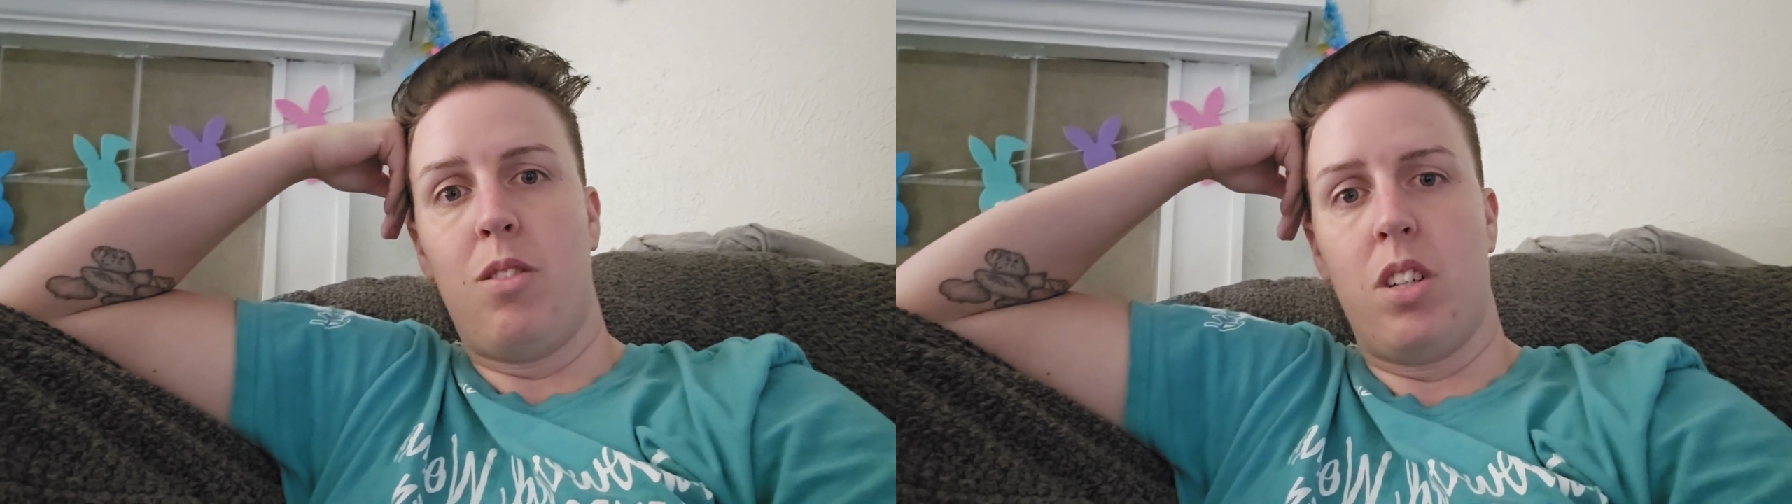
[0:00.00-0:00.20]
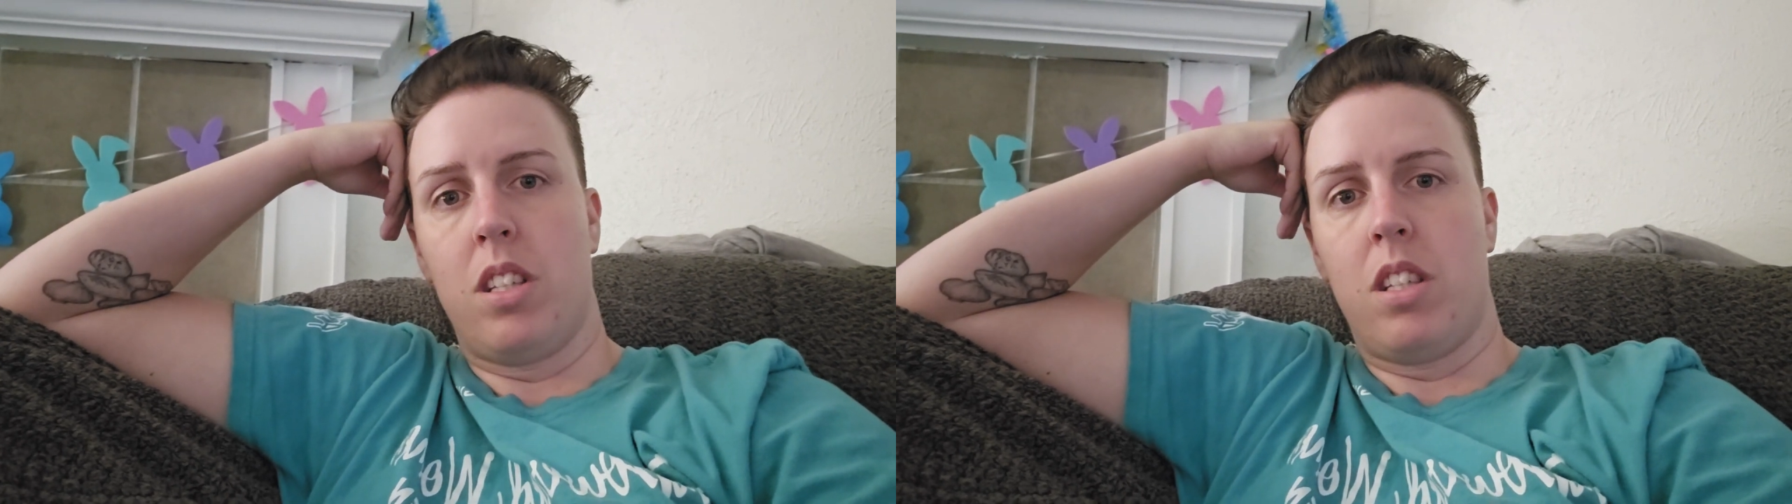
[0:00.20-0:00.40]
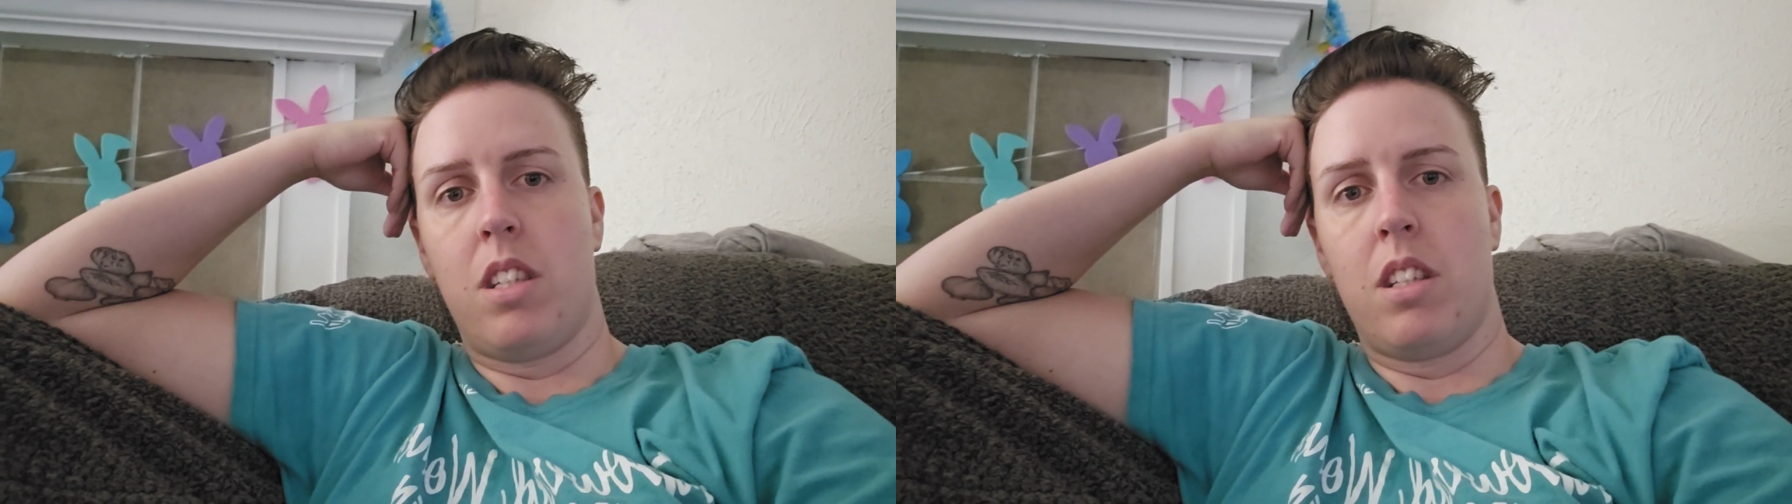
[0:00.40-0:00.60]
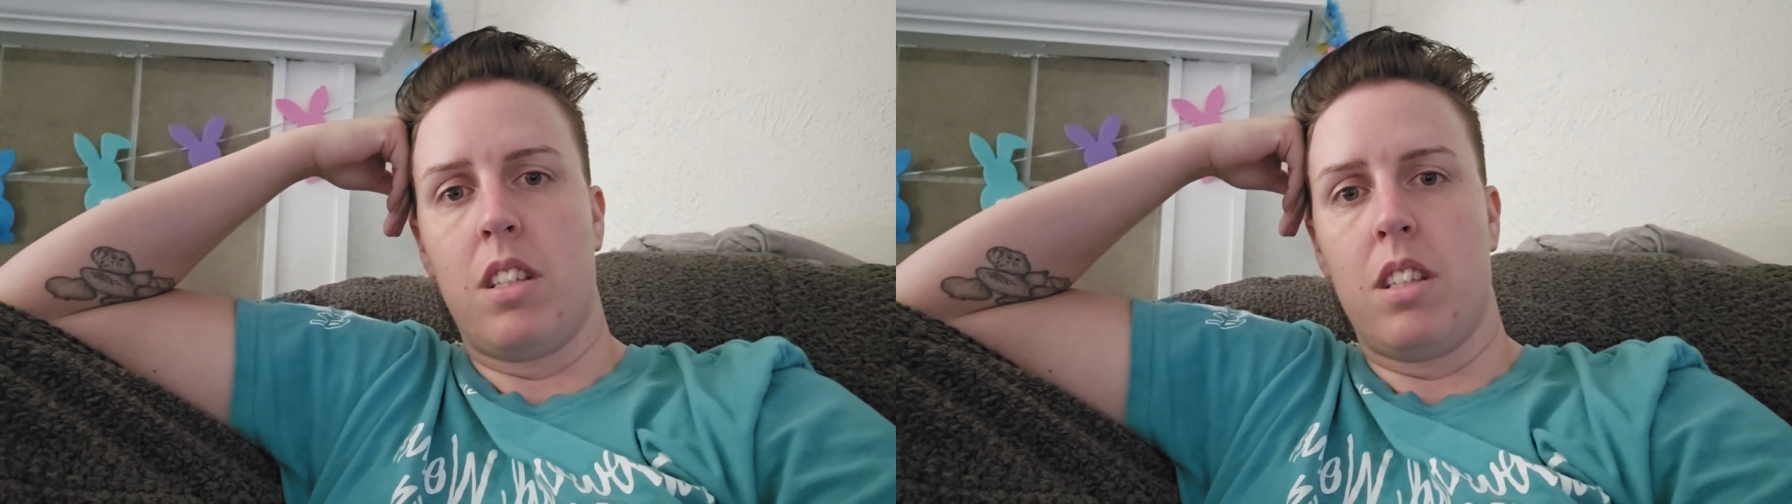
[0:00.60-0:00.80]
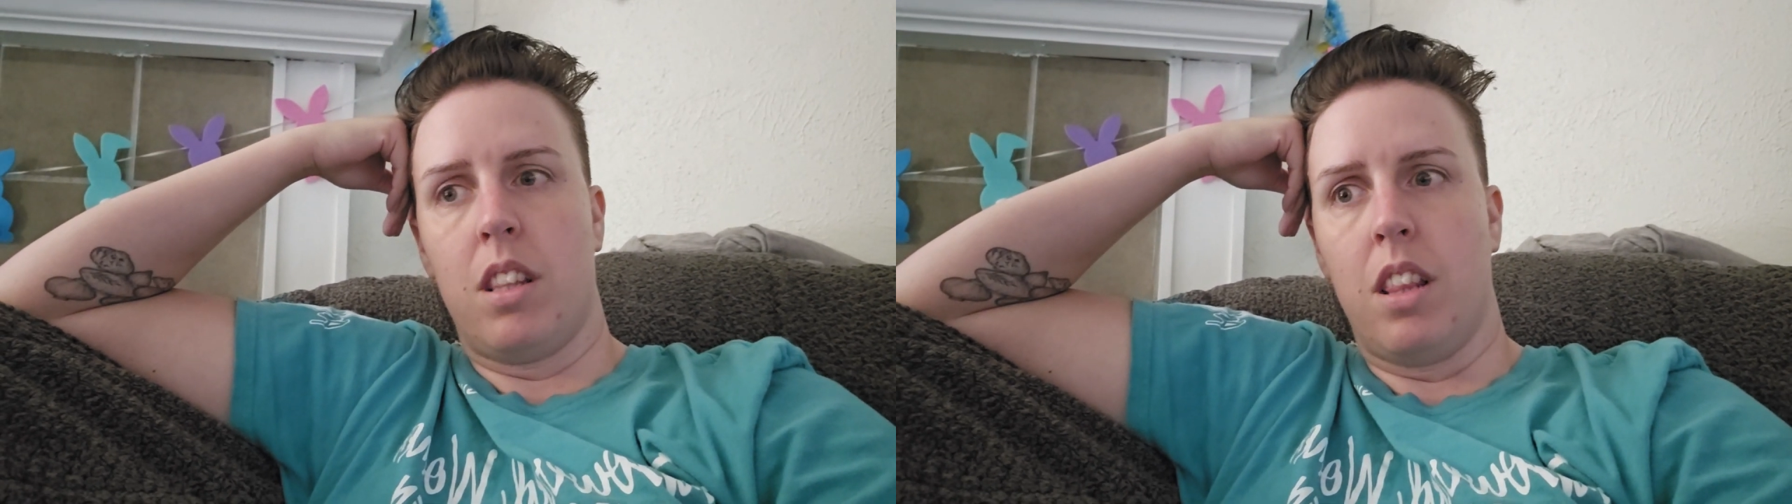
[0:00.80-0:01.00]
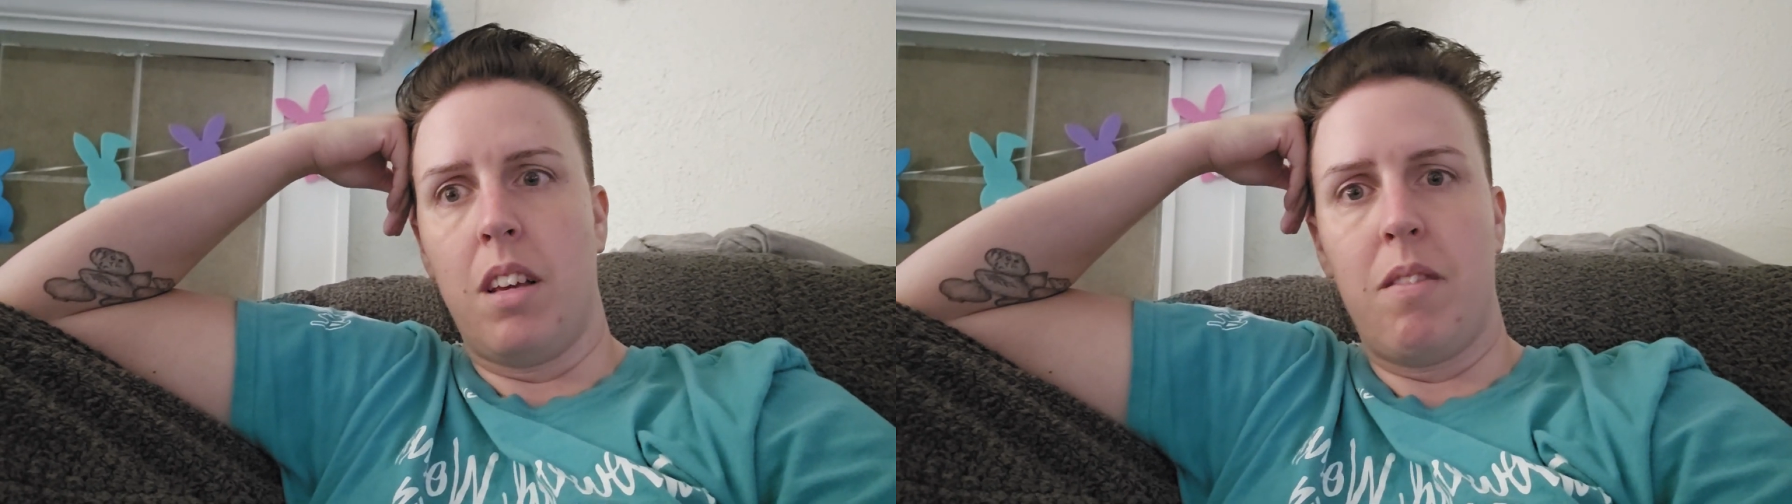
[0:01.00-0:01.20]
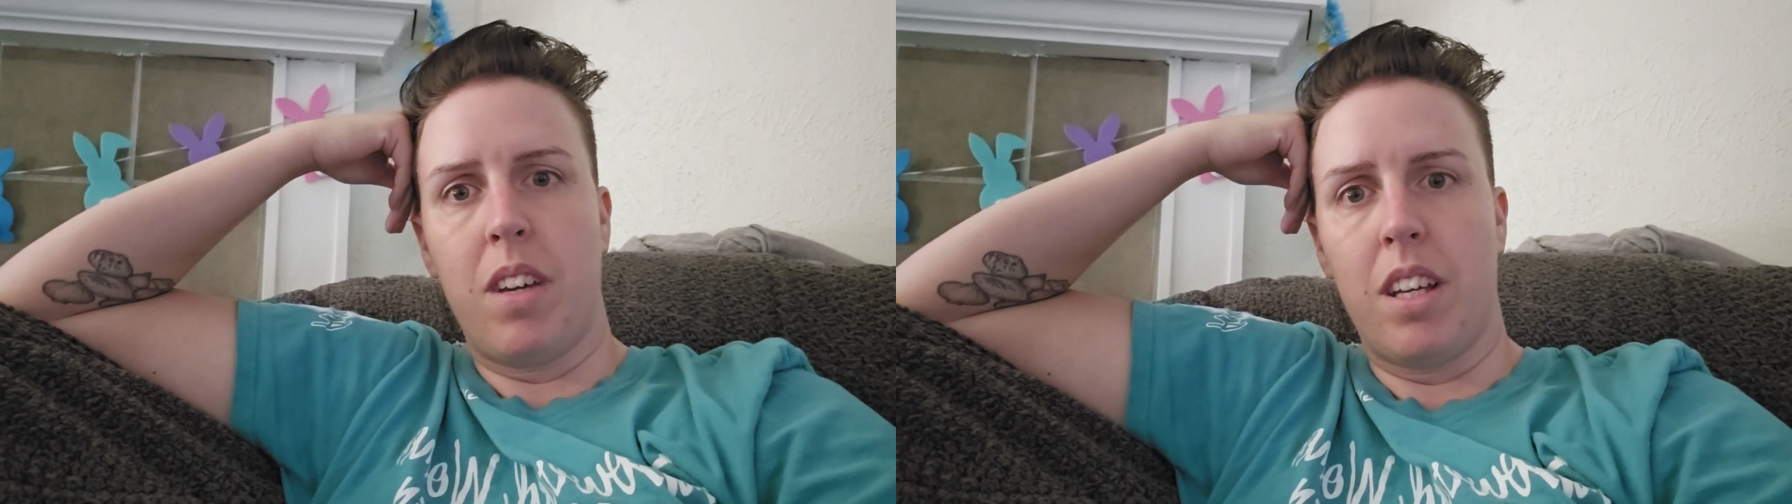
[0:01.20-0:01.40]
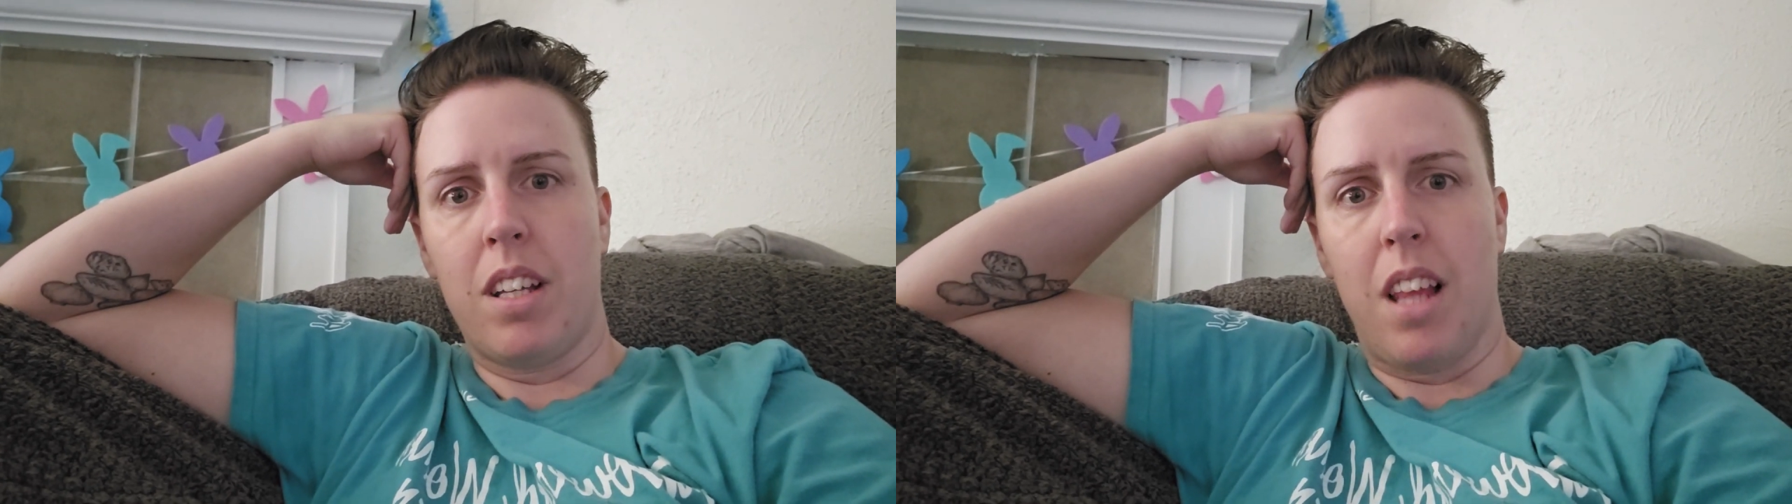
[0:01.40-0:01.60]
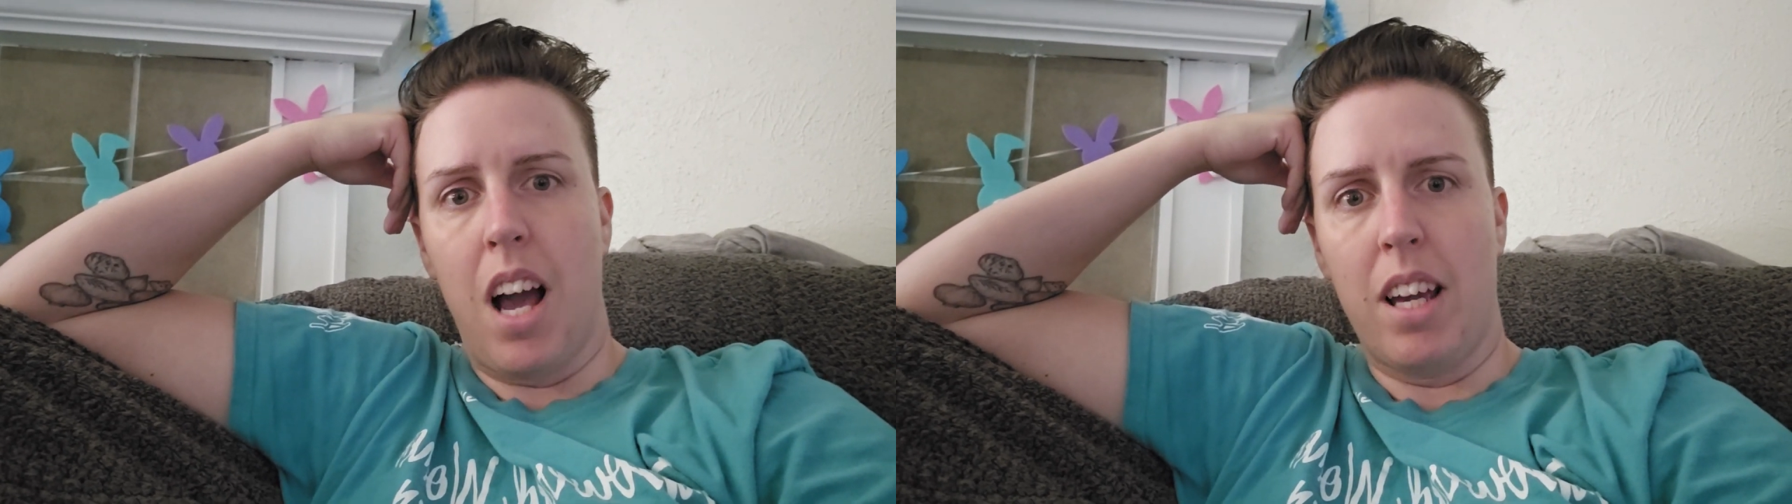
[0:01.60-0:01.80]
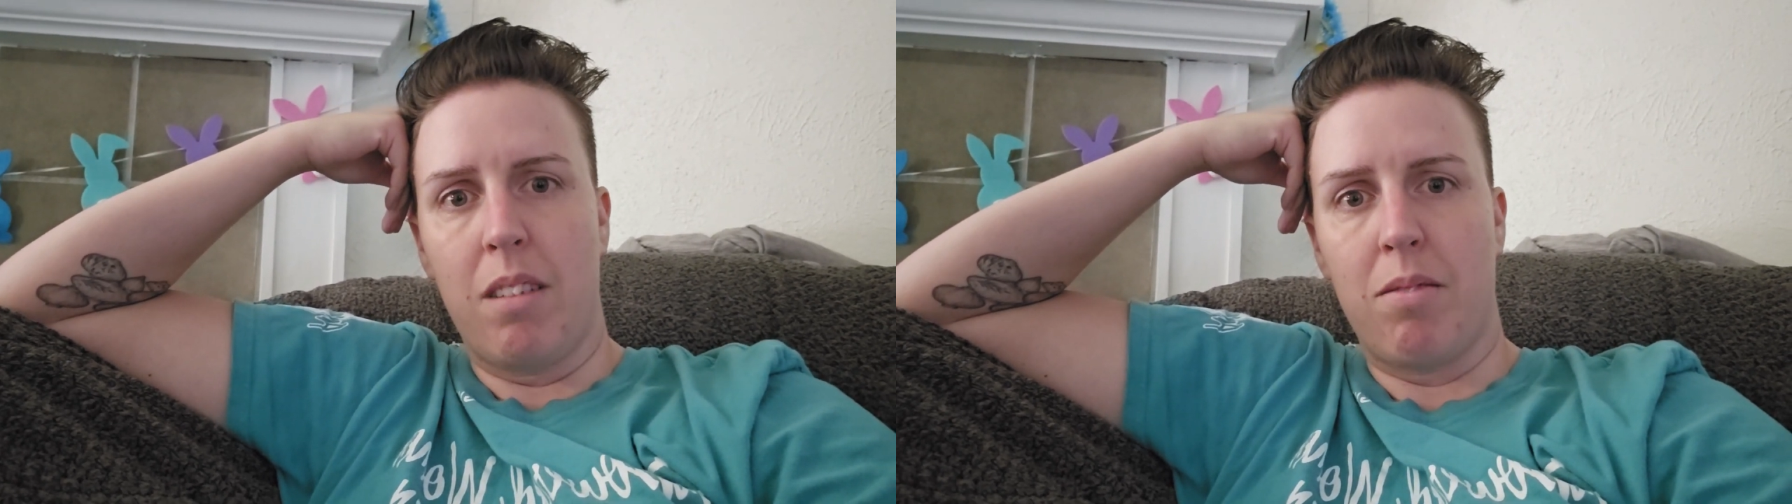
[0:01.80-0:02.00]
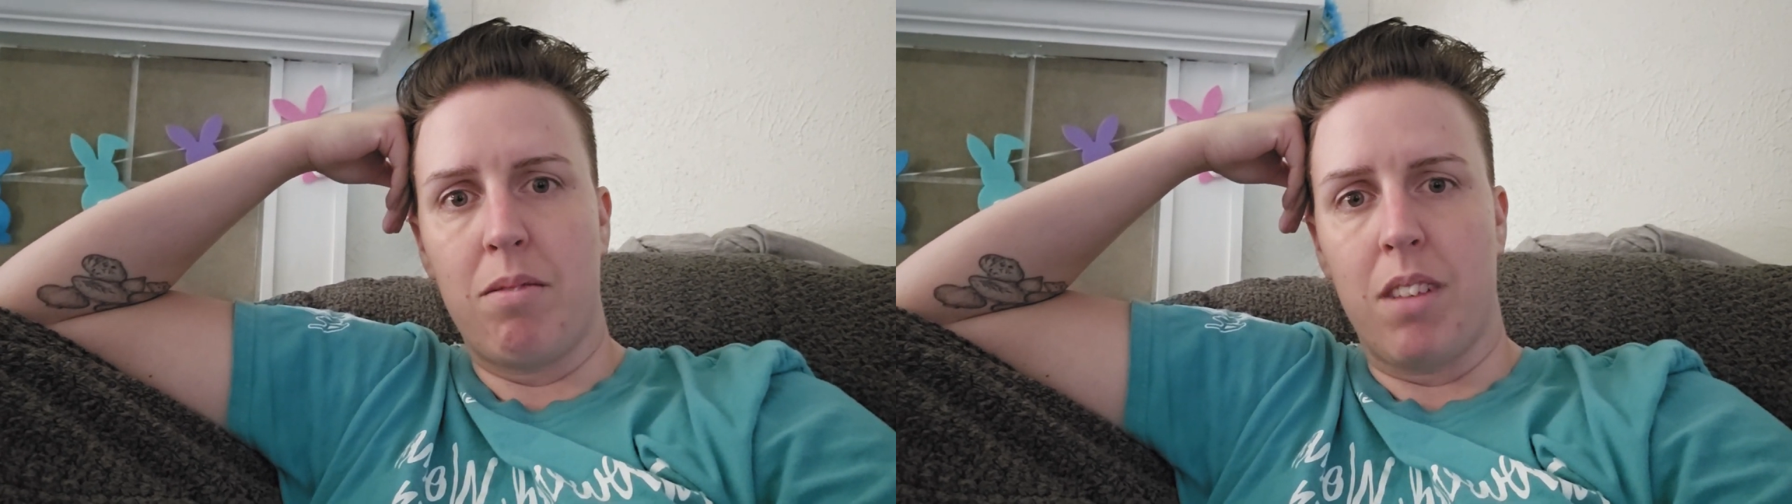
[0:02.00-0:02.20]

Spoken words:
just living life.